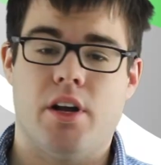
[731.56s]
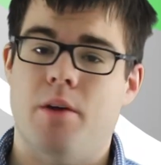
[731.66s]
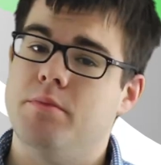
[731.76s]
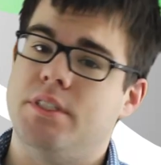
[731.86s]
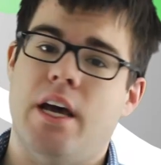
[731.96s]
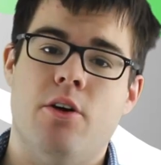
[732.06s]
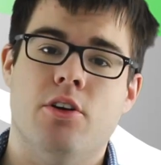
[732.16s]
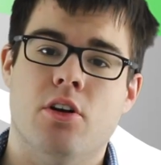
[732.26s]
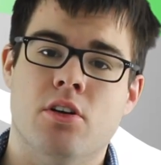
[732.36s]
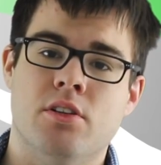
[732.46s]
comes
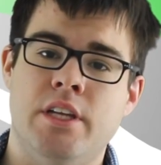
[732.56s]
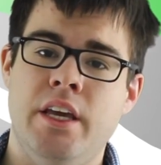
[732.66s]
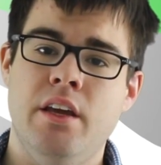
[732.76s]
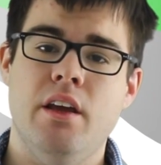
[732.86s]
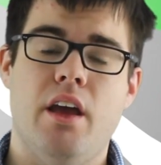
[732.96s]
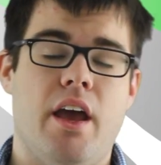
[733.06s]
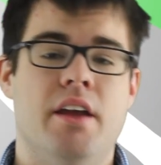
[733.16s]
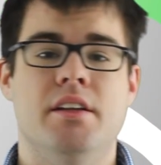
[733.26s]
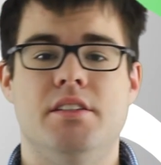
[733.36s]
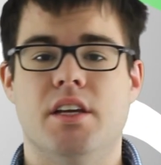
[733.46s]
down early,
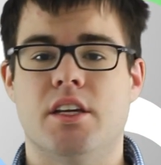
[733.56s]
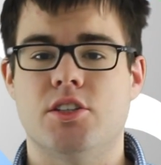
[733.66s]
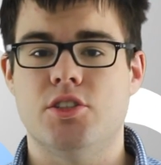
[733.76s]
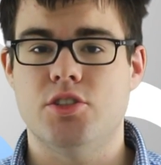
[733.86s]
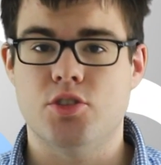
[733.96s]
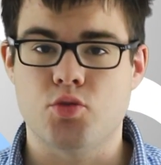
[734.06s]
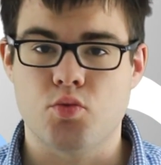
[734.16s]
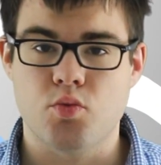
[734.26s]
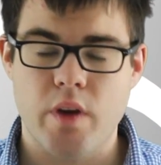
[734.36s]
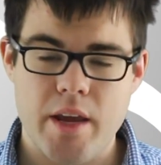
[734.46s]
and it's
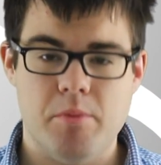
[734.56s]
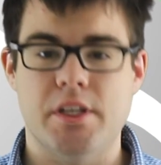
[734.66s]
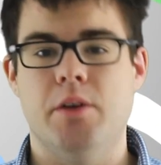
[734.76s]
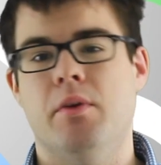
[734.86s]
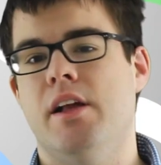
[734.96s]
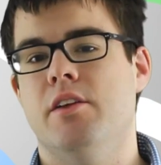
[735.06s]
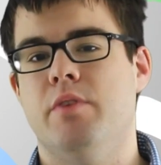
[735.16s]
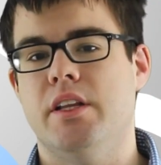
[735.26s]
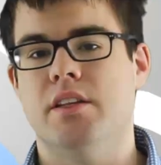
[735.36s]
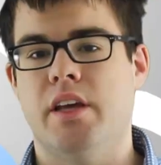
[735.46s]
extremely
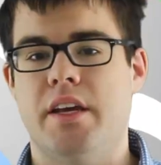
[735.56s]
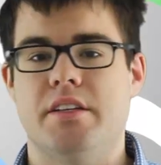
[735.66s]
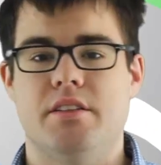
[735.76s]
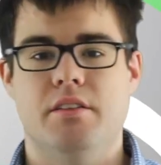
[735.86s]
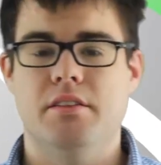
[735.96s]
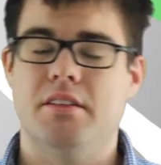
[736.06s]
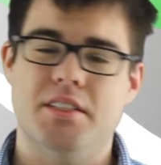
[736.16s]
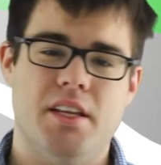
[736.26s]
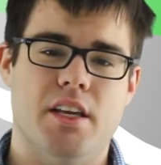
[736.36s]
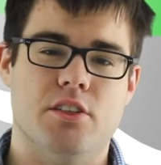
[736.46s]
relevant late.
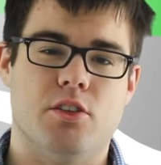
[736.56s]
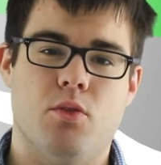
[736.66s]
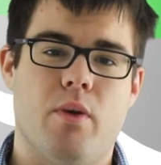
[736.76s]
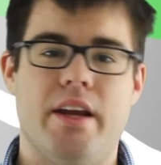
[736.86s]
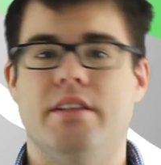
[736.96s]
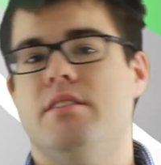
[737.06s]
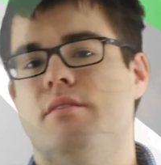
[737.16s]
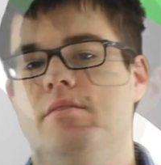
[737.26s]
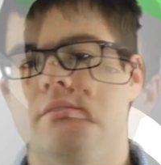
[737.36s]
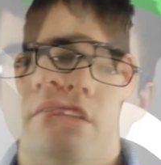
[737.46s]
This thing is great.
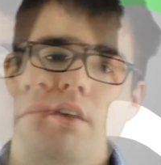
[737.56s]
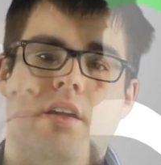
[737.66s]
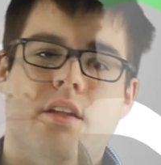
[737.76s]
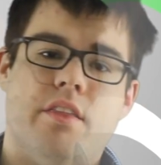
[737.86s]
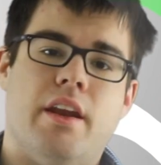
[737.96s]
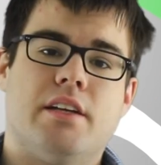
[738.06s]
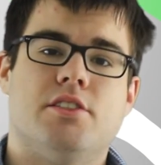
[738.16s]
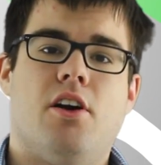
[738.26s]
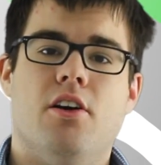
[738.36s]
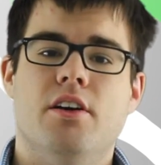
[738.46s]
The
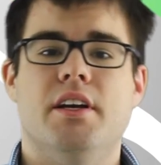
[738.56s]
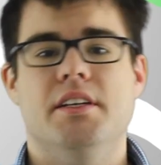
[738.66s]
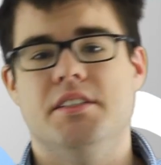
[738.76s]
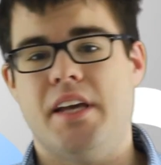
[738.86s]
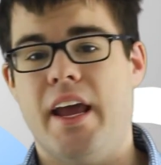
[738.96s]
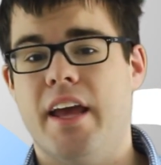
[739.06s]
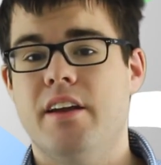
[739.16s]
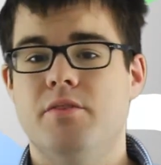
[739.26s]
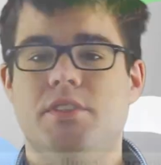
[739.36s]
next card is Hand of